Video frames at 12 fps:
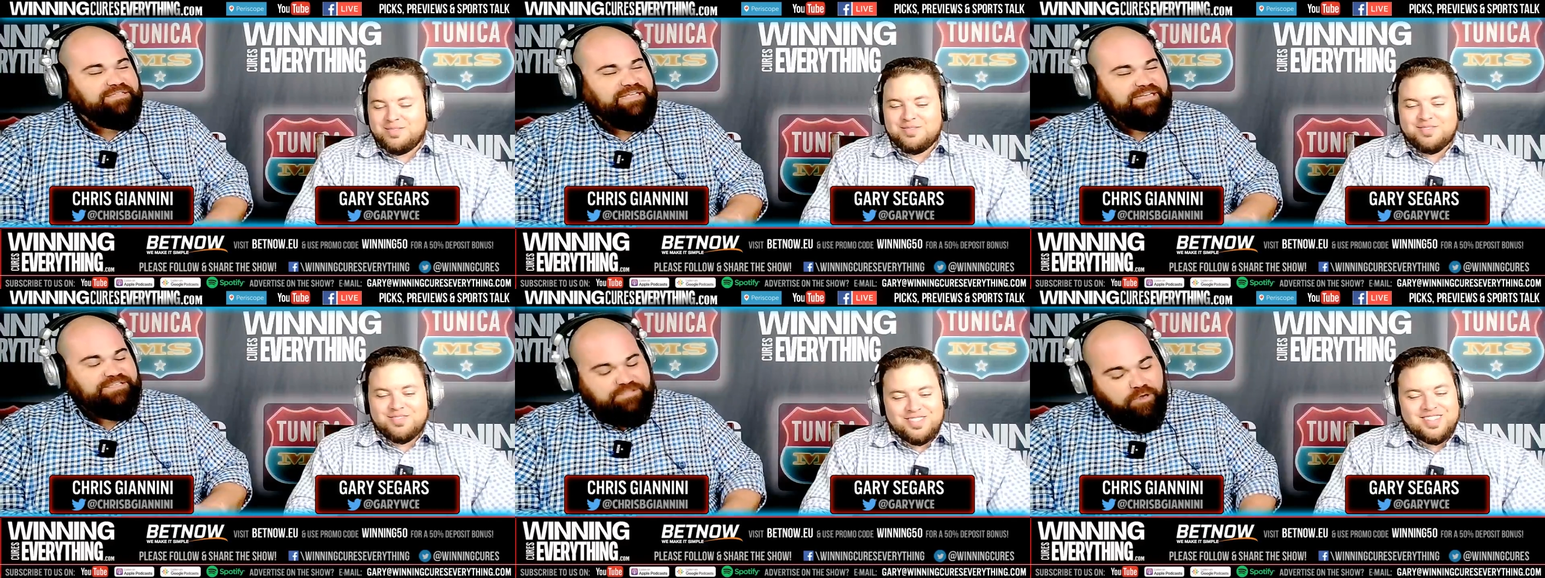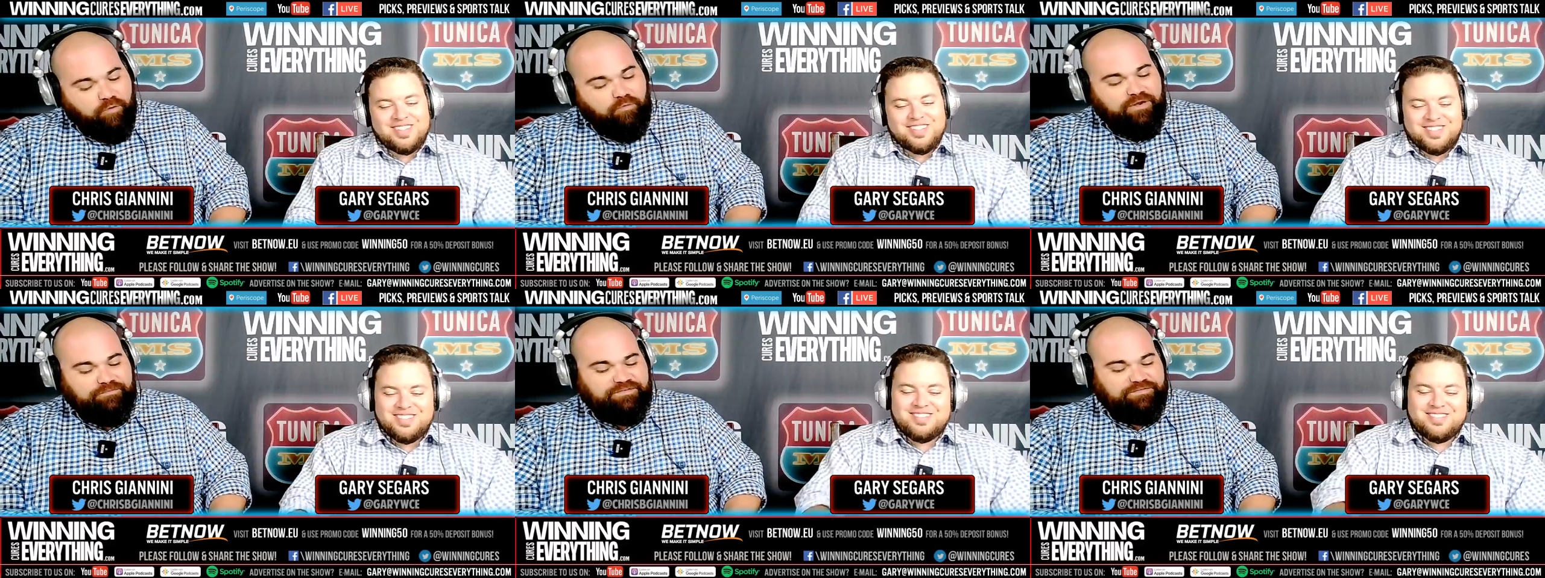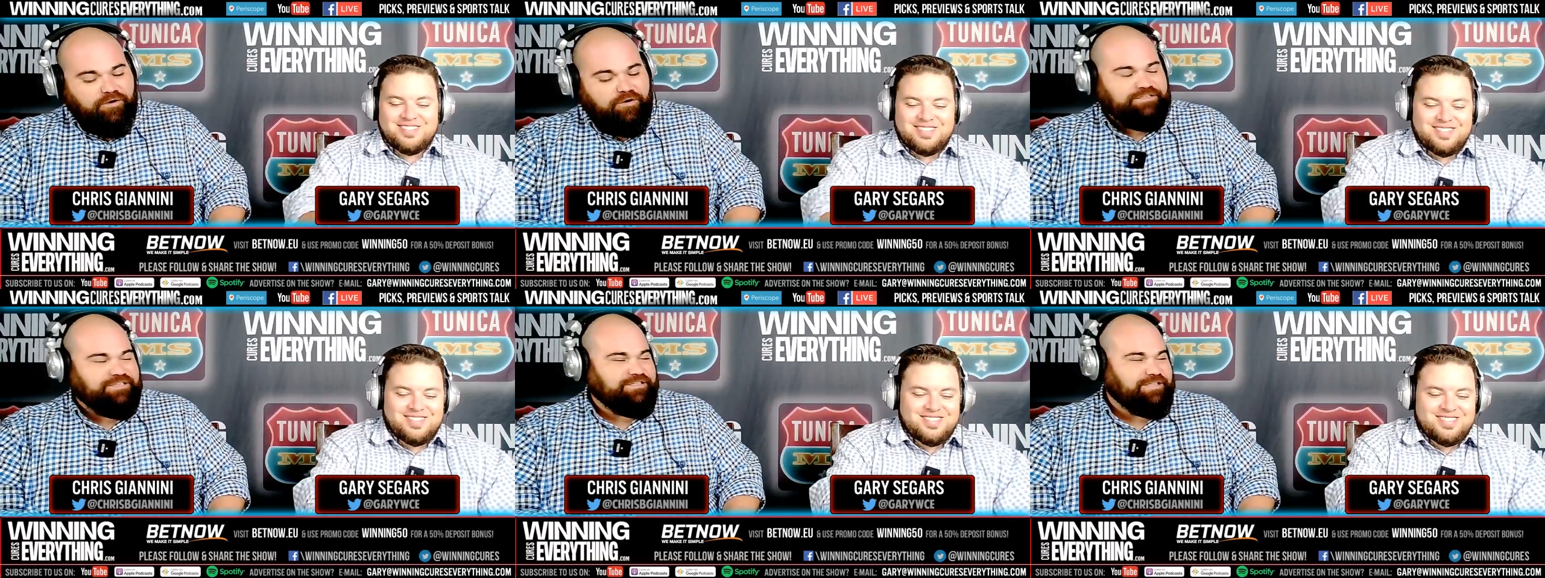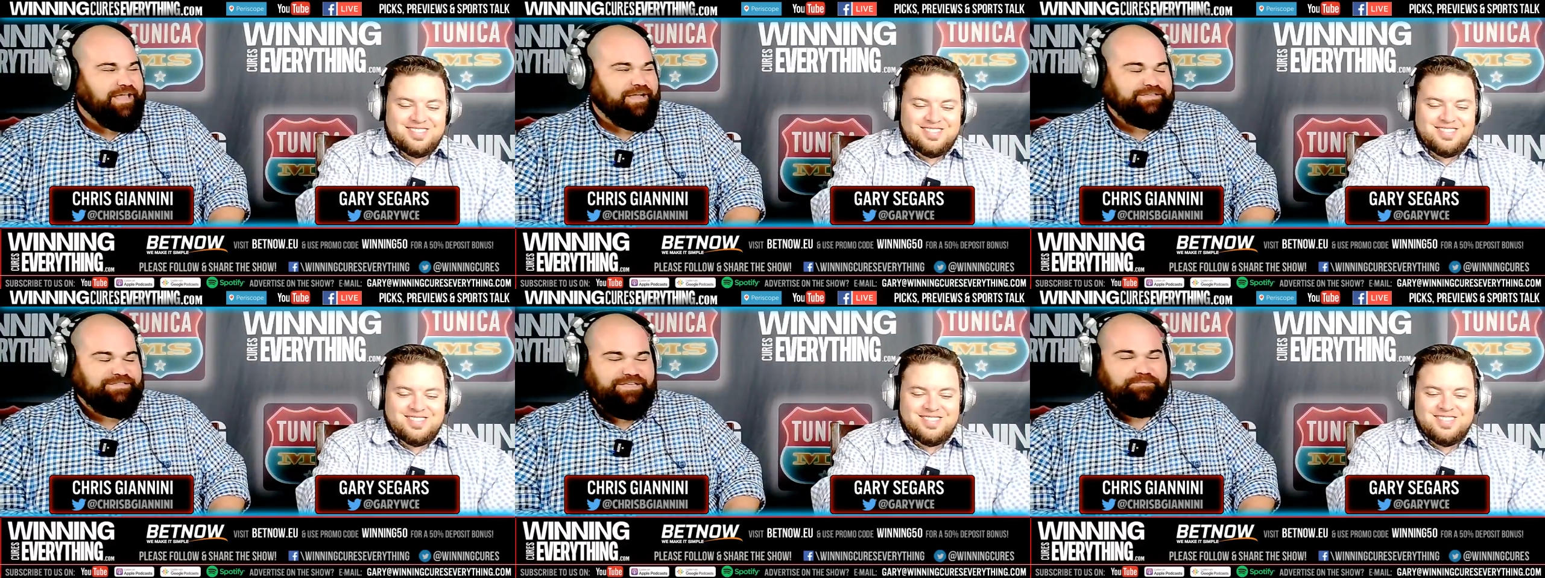Speaker 1: I don't want him to tarnish his
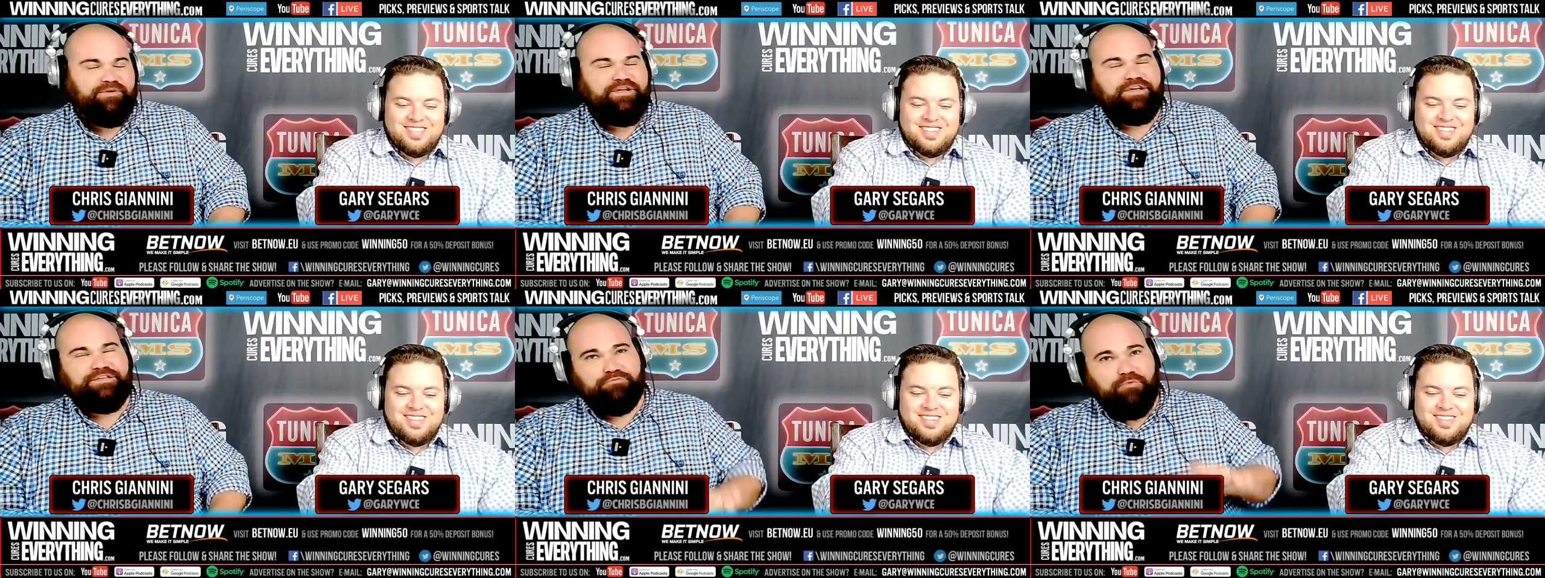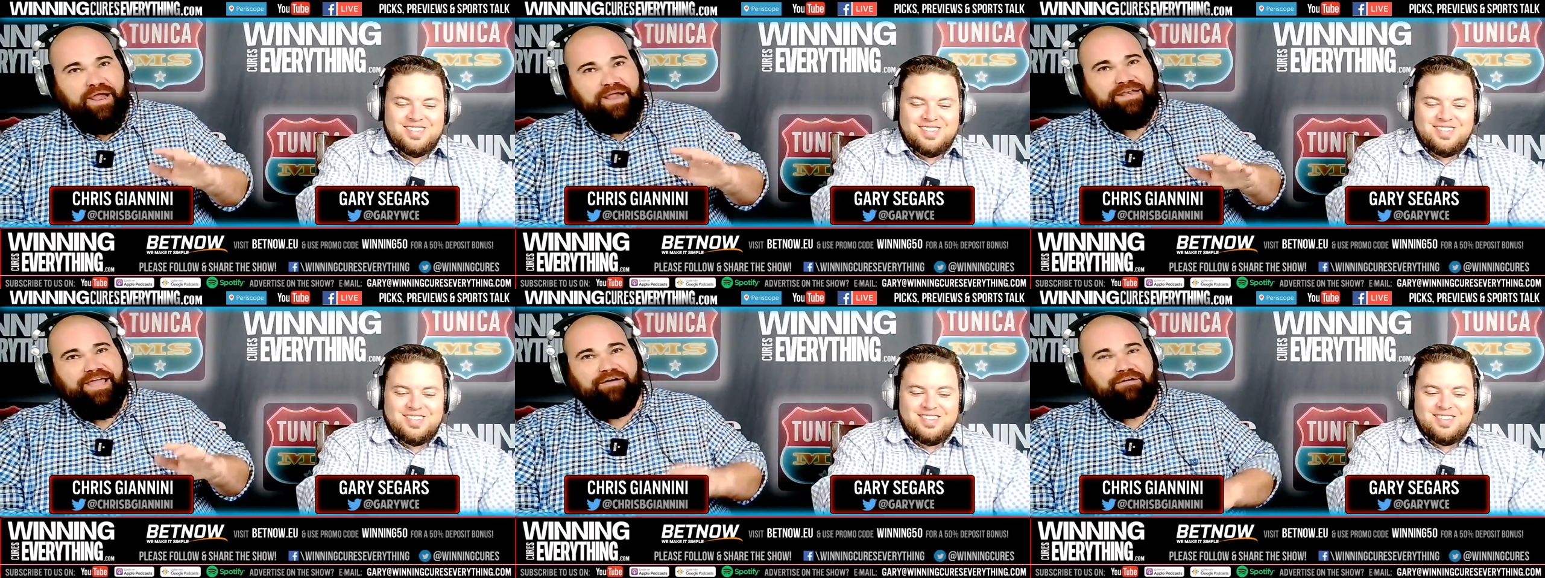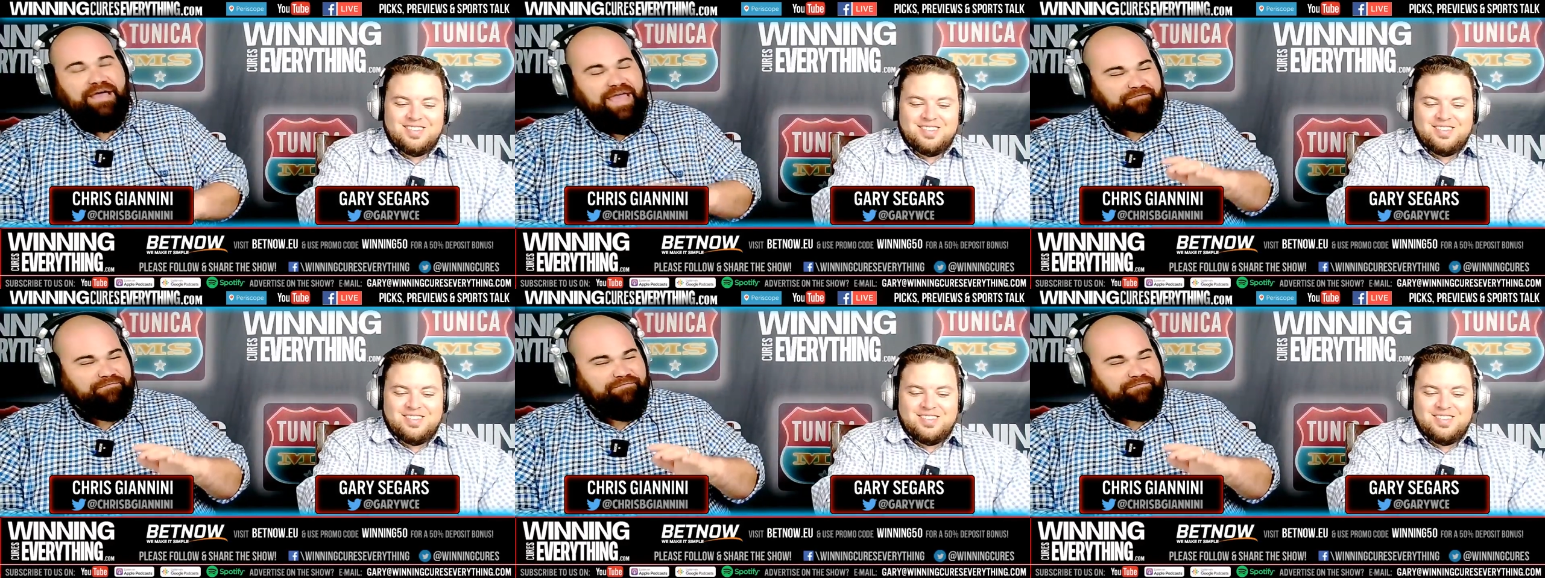legacy, because right now I have